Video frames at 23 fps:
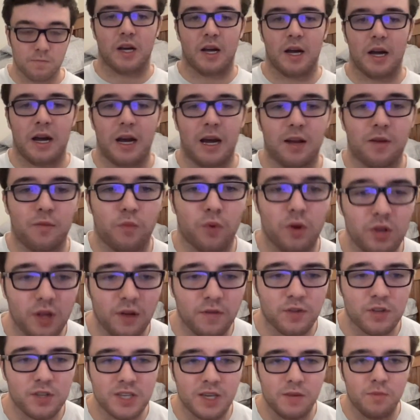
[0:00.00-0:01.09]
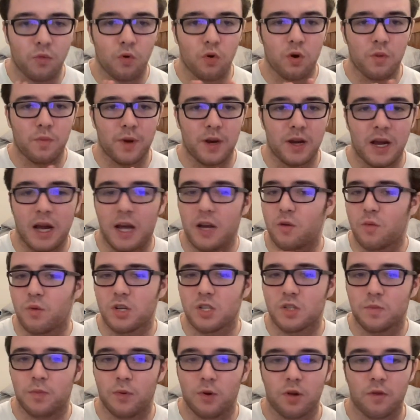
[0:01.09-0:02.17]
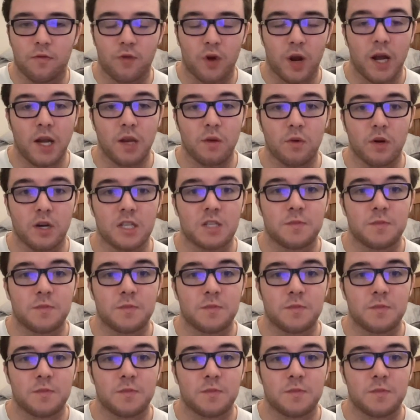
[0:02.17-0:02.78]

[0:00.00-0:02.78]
I would love to say more, but I don't want to spoil it for anyone,